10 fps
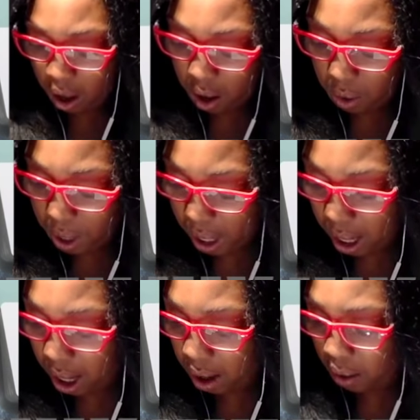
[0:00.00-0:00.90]

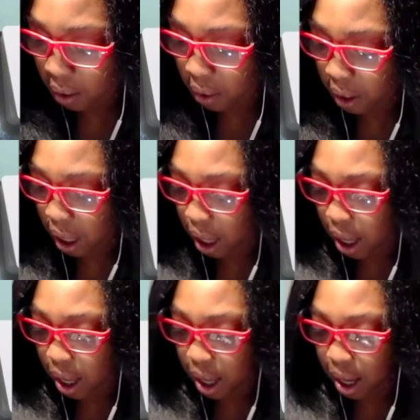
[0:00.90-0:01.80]
Okay,
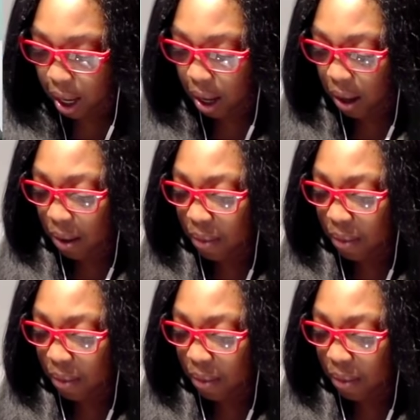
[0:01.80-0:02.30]
okay.